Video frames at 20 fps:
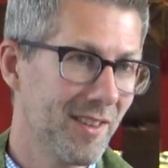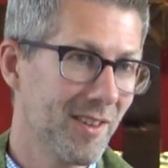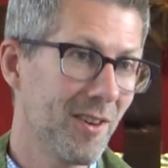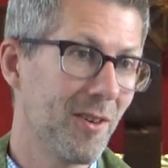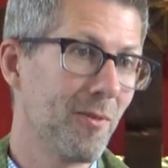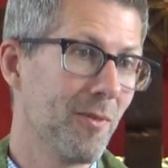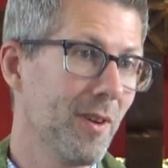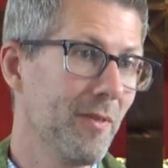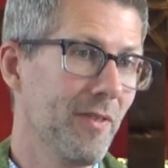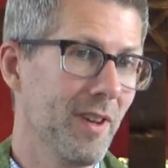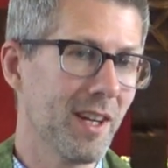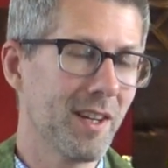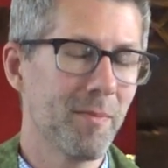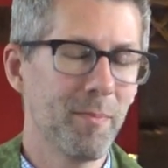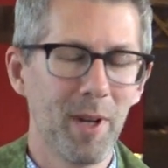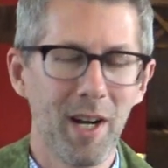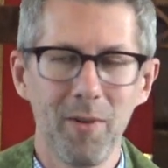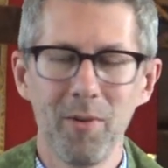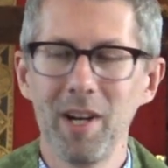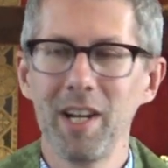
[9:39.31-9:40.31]
horrific,
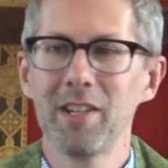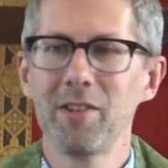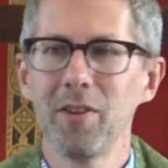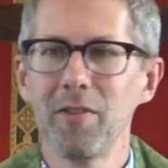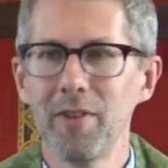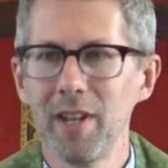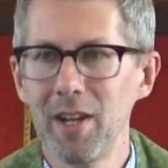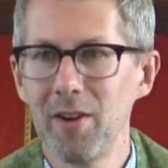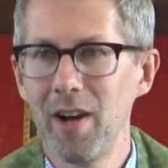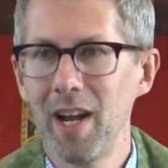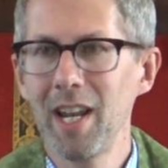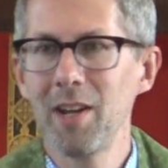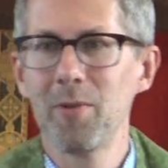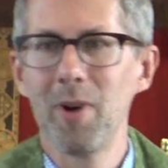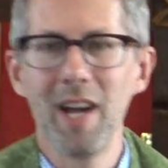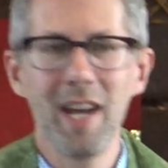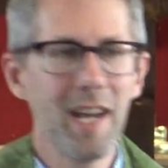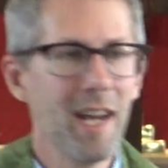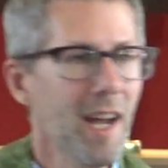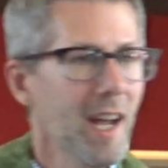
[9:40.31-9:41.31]
but I want to do a video
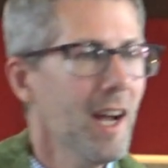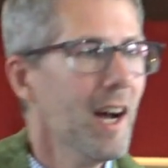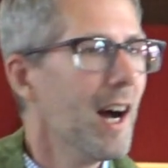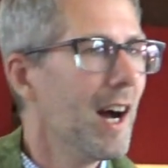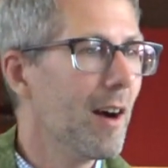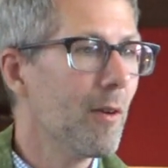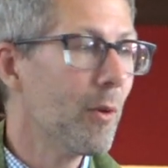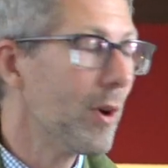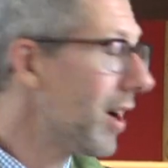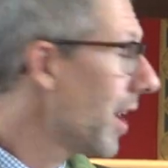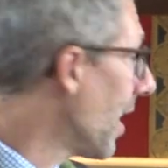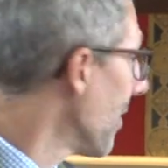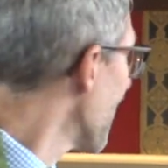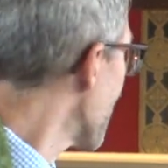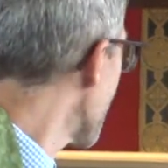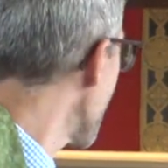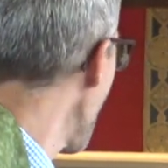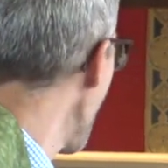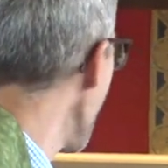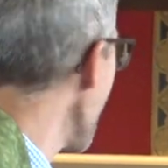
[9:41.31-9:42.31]
anyway, where I'm
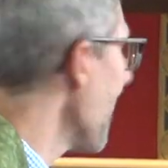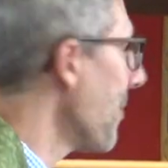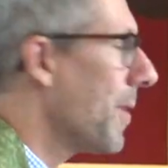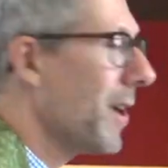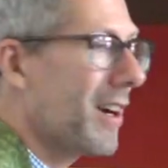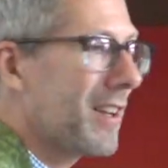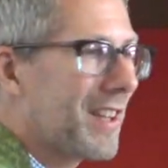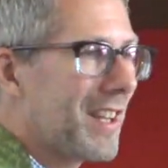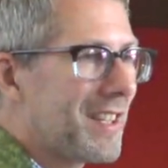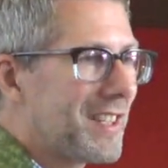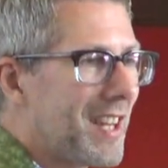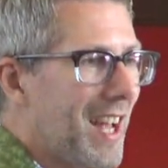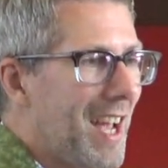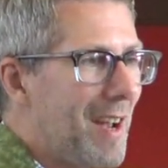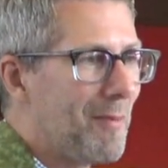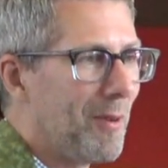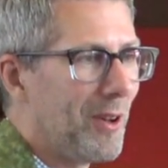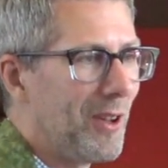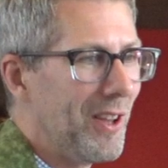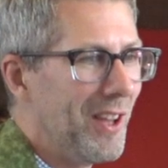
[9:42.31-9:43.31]
standing up here at this
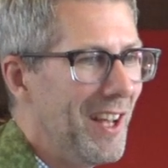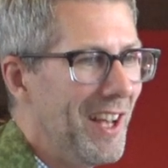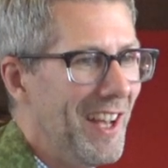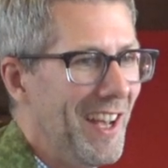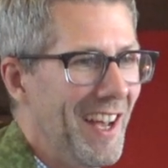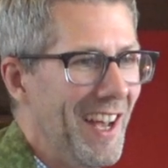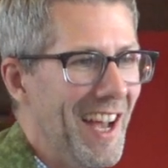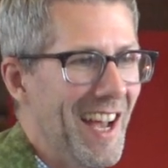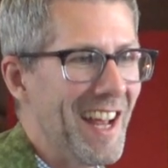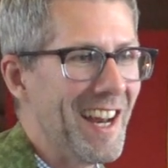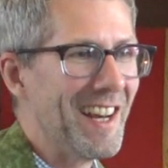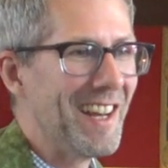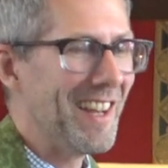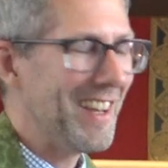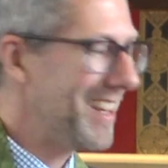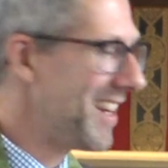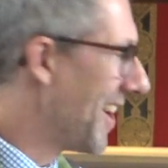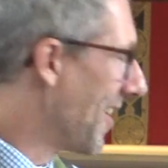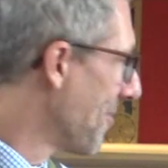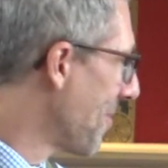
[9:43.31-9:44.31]
table, and
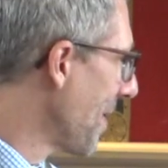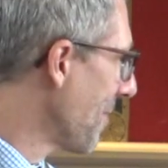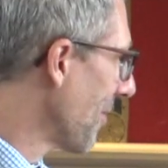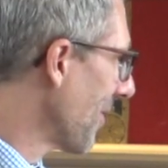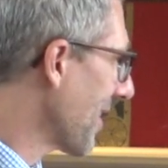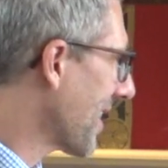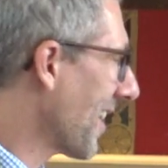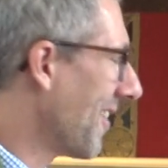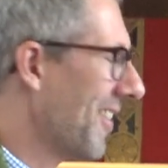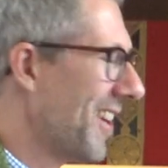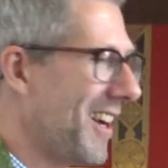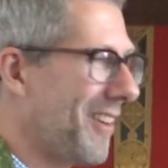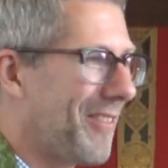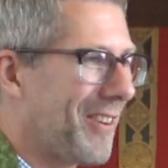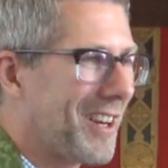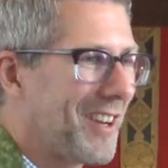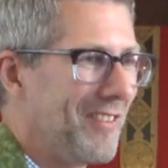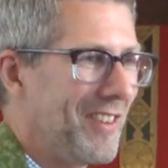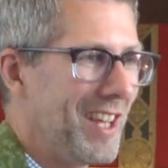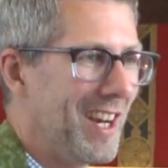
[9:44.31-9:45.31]
people are coming out
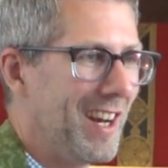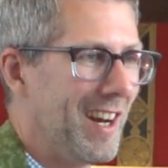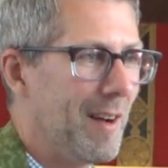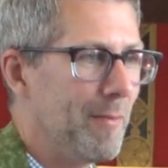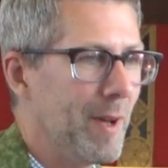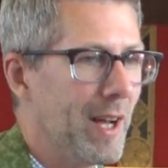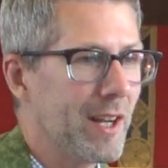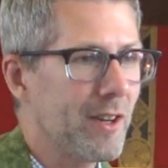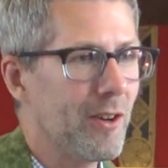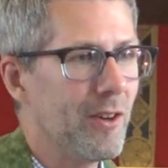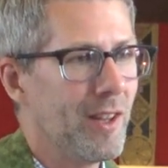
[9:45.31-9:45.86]
for communion, and I'm like,